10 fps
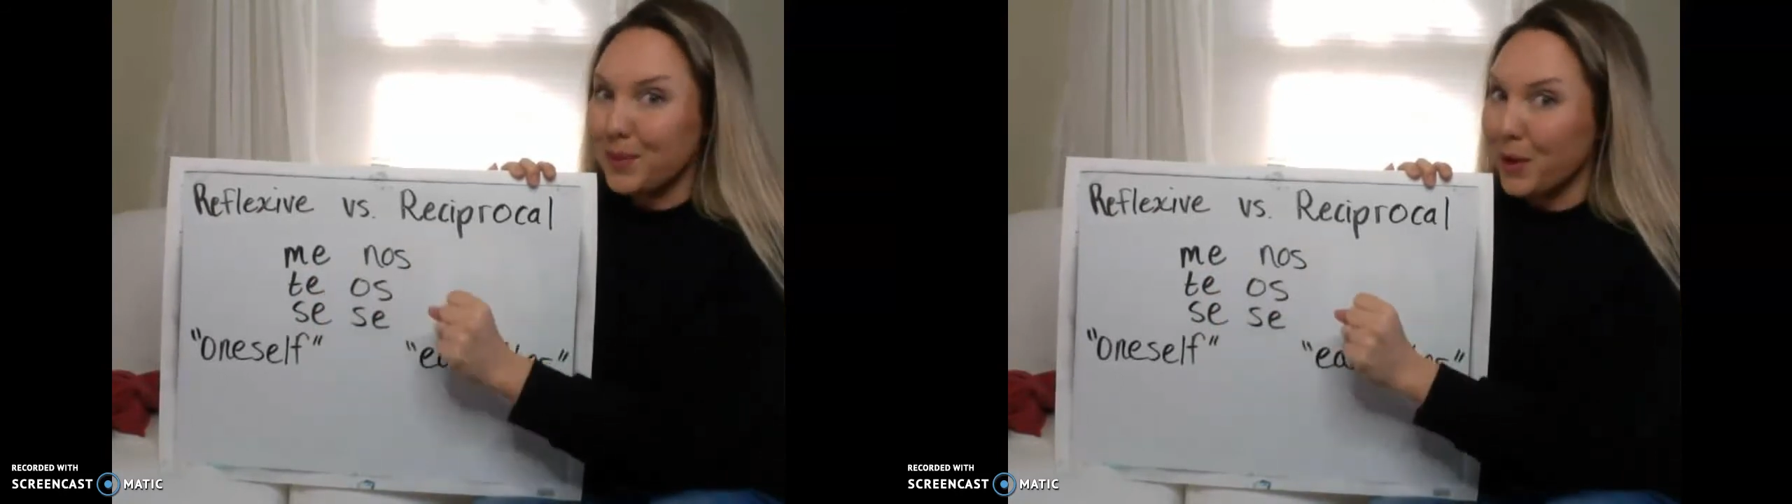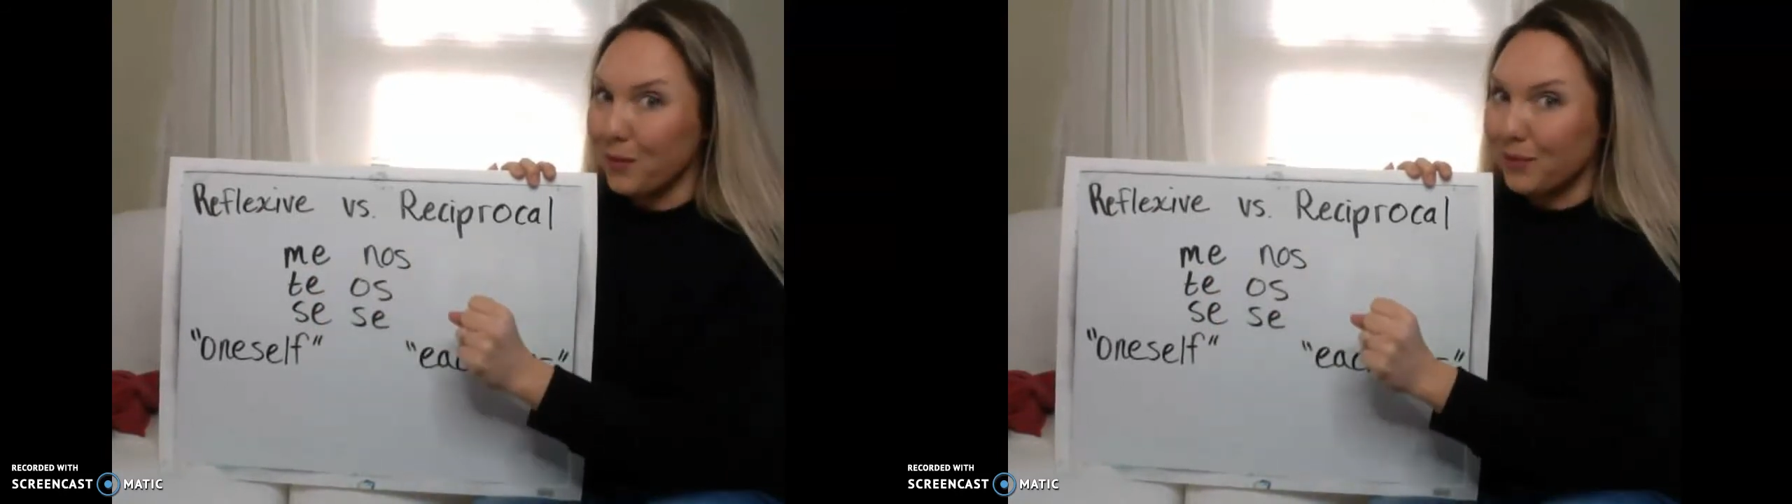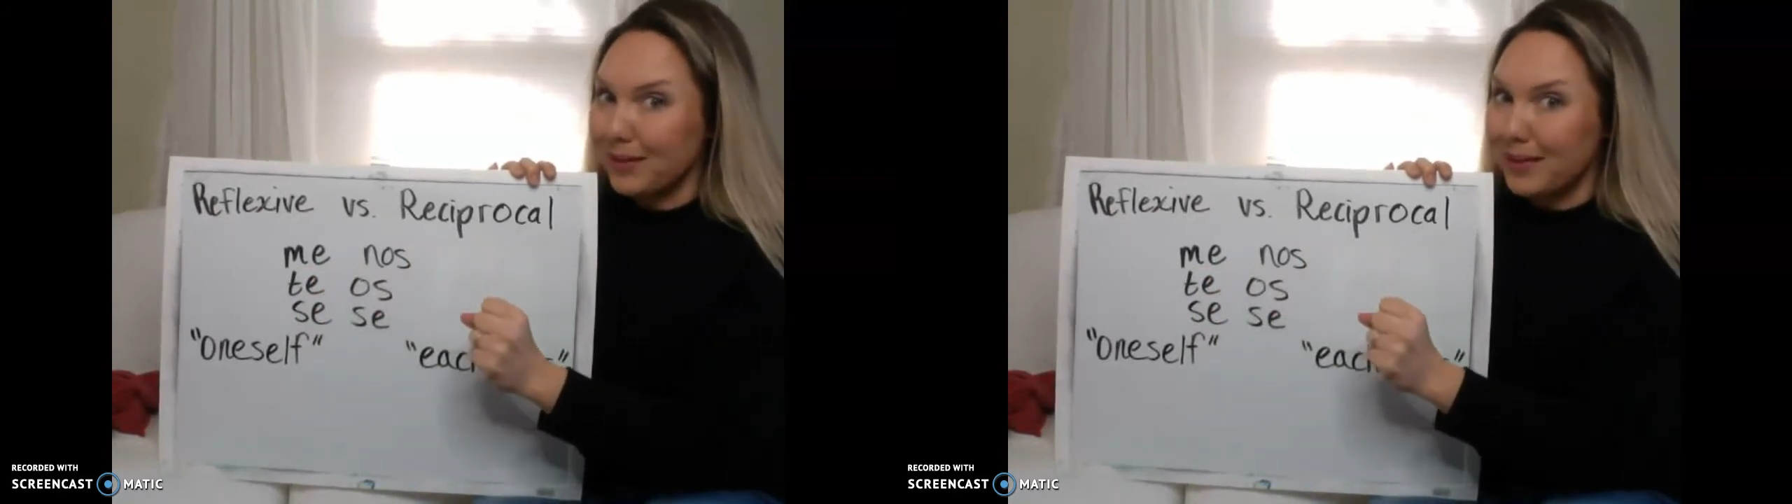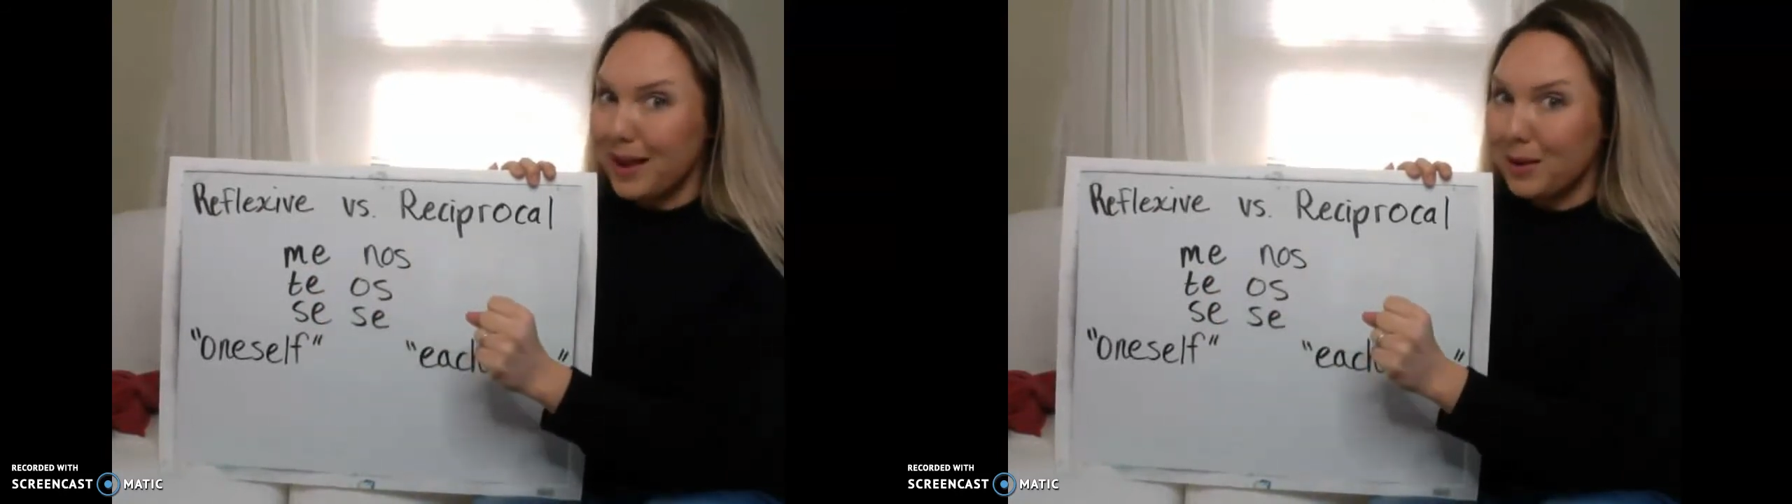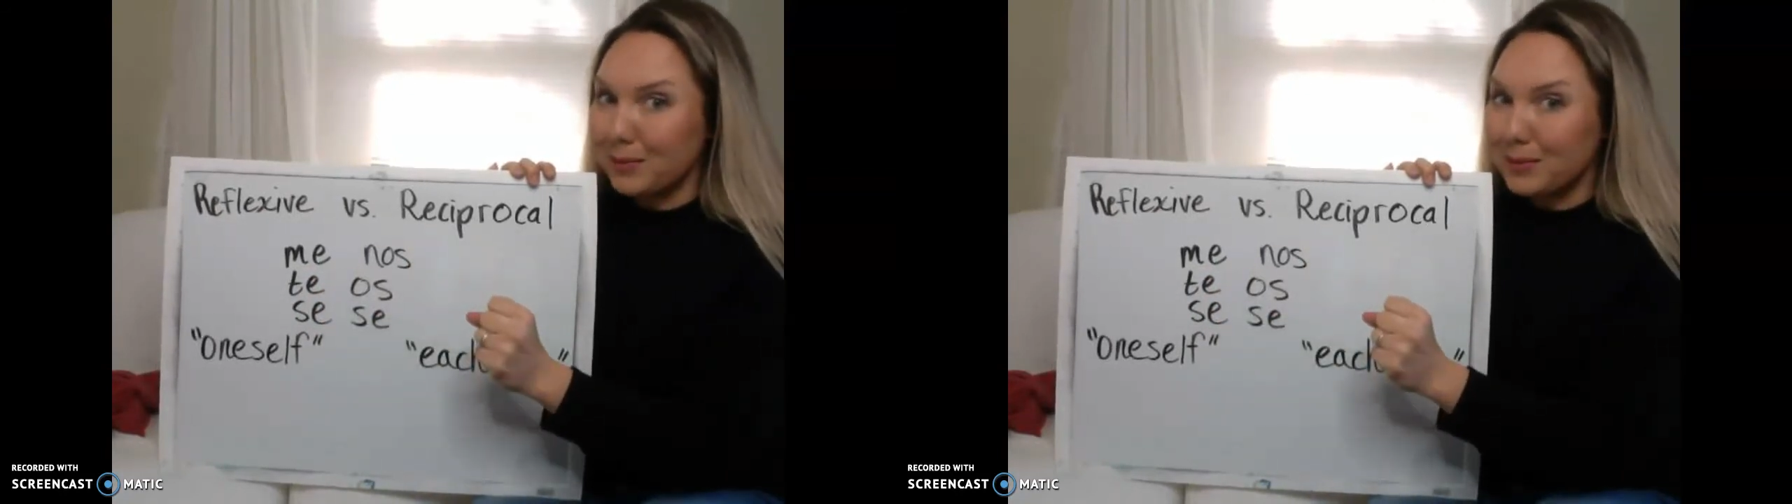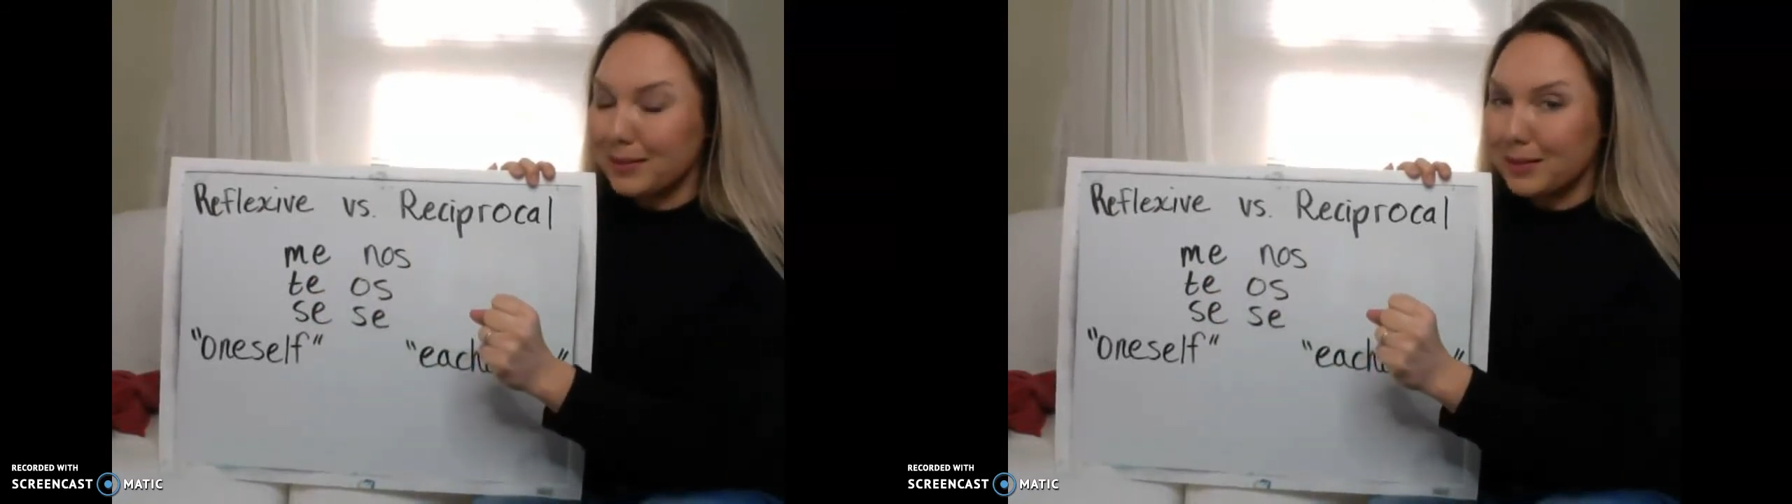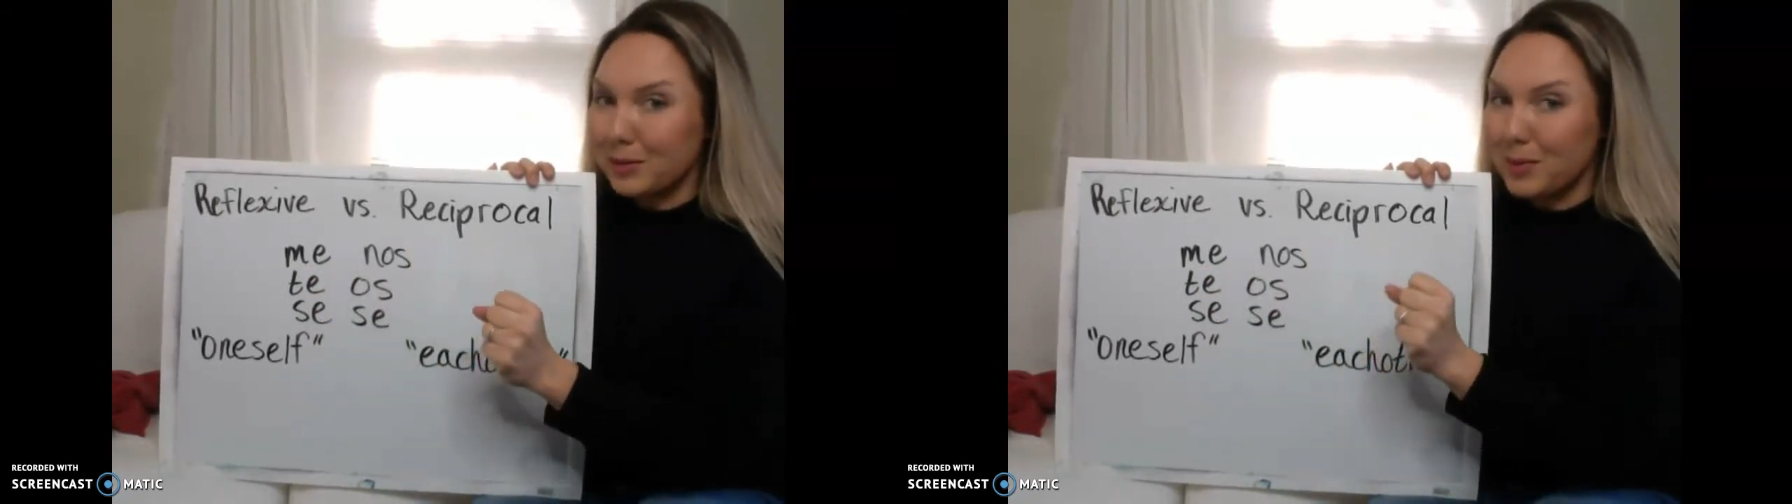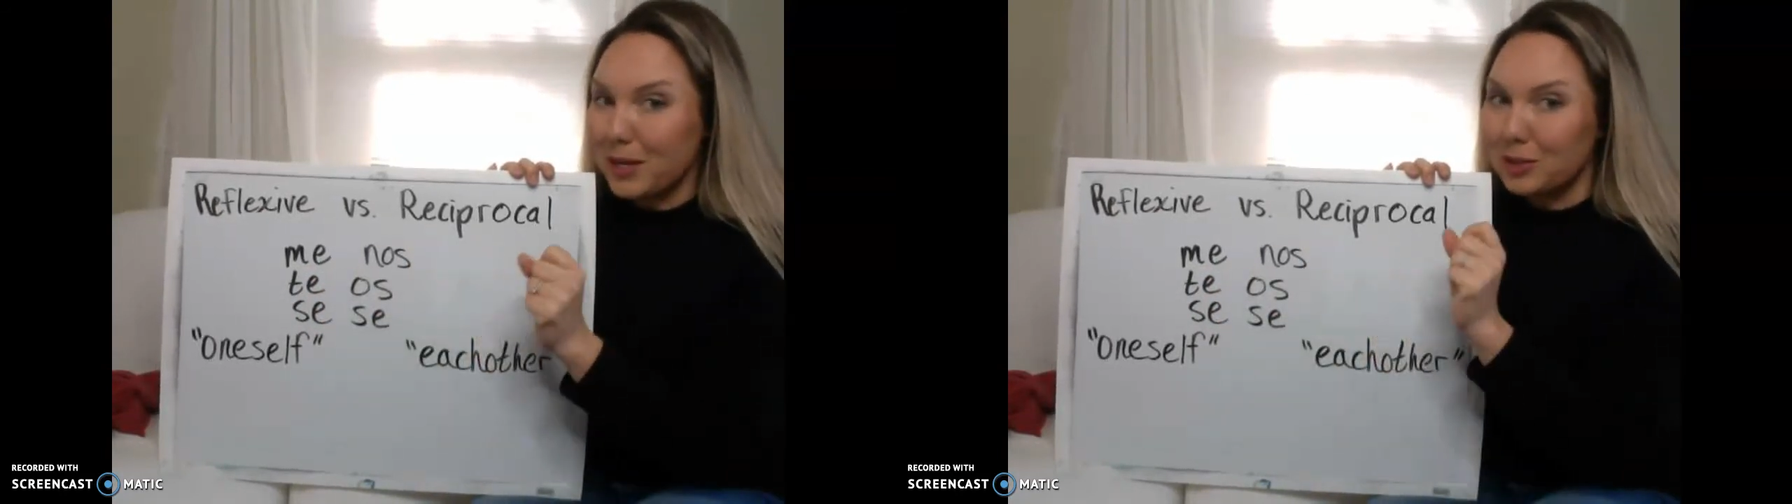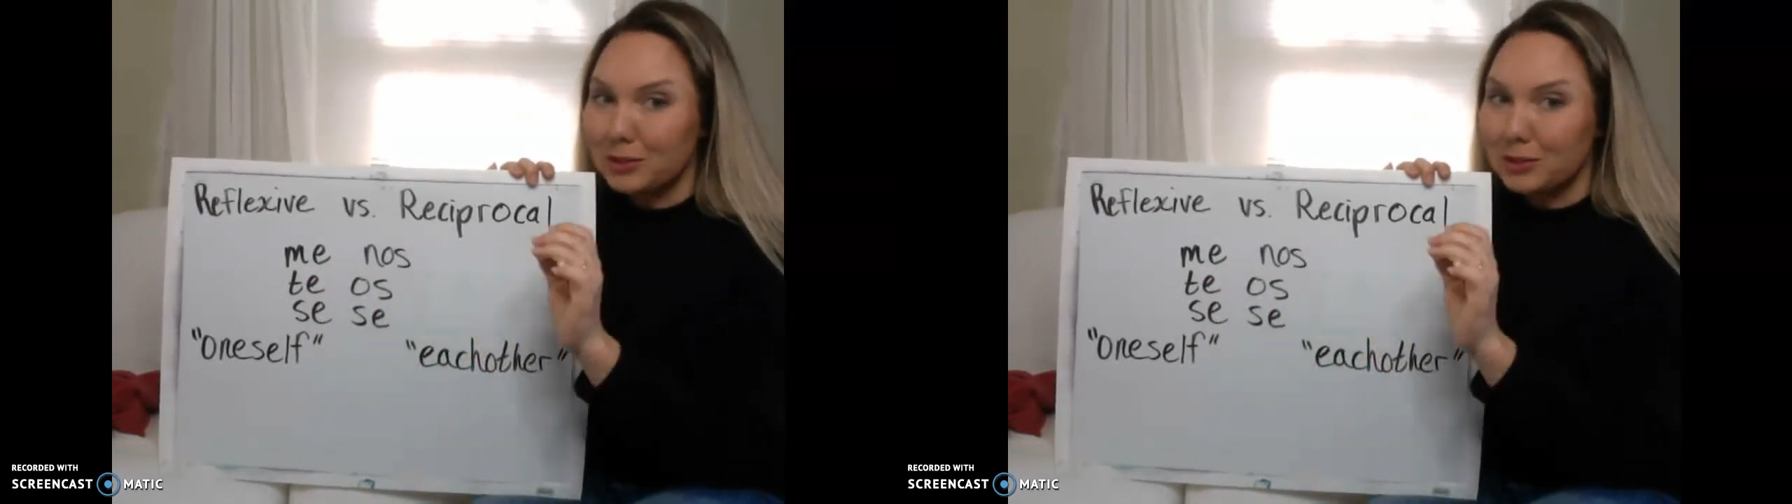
Hopefully that helps a little bit,